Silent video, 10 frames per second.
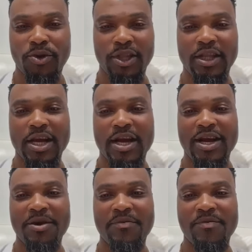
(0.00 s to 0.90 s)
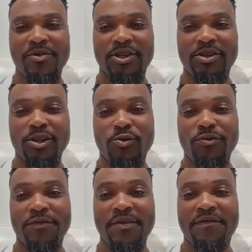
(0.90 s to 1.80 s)
regarding um
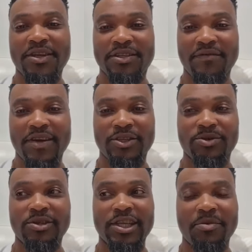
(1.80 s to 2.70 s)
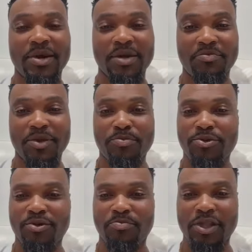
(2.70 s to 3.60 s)
Nollywood Free Festival. So German
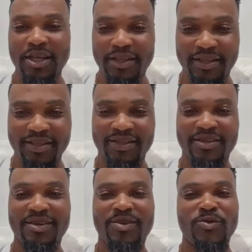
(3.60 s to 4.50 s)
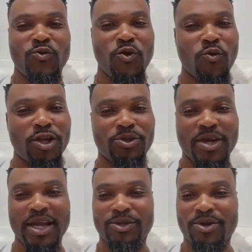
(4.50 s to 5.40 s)
people, please, we want
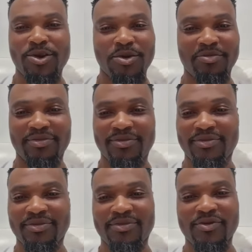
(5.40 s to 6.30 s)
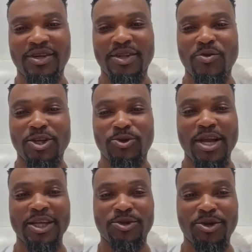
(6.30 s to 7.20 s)
you guys to come. We really want
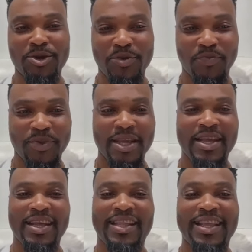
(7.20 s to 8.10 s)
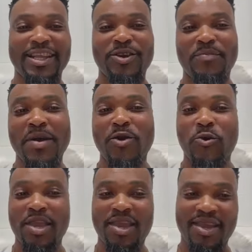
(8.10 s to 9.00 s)
you guys to come. Then the upper
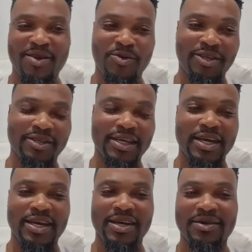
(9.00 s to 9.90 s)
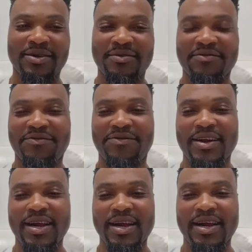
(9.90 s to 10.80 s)
week, which is uh, on
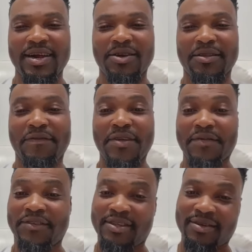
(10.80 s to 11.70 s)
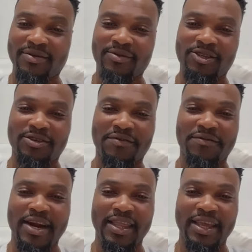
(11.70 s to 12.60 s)
uh, on the fifth, which is
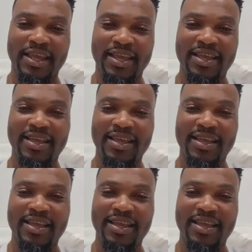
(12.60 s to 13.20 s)
on Friday.